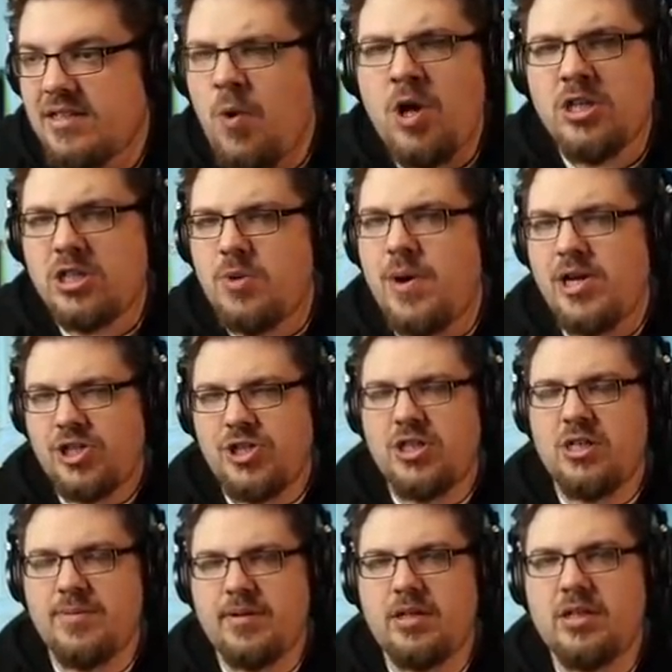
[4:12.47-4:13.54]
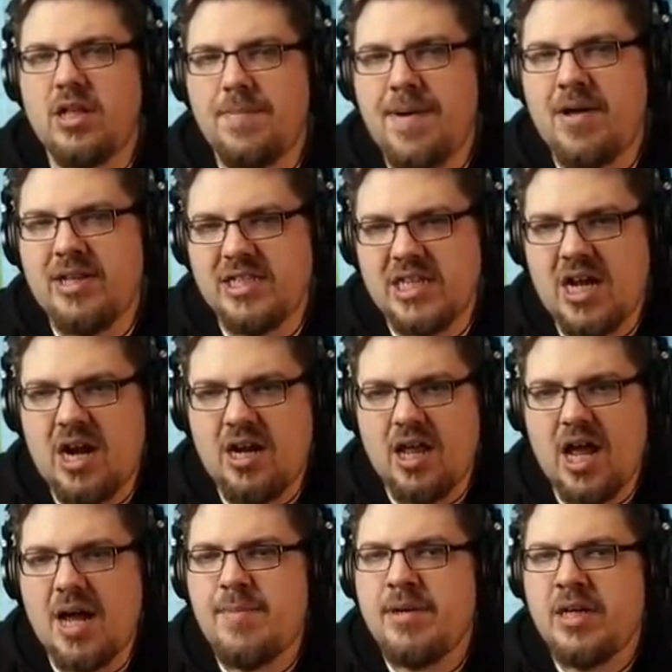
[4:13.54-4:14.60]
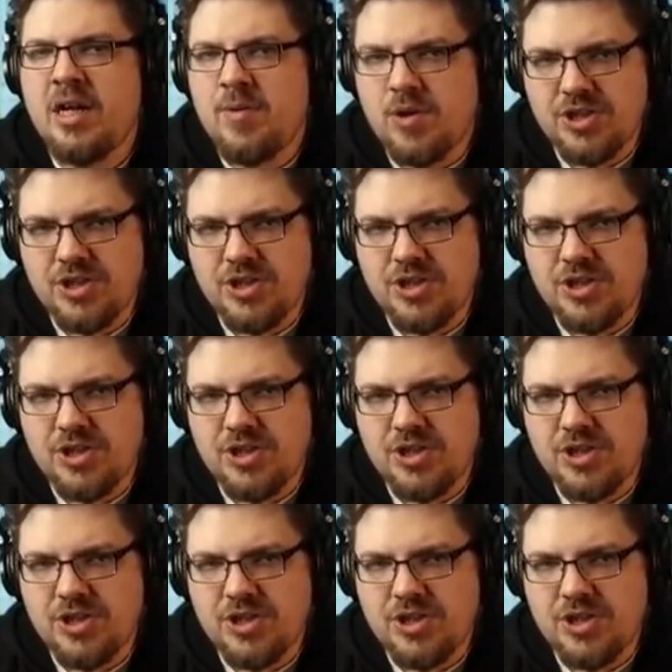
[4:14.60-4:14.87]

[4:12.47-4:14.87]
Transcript: What's questionable about this highlight? Am I going to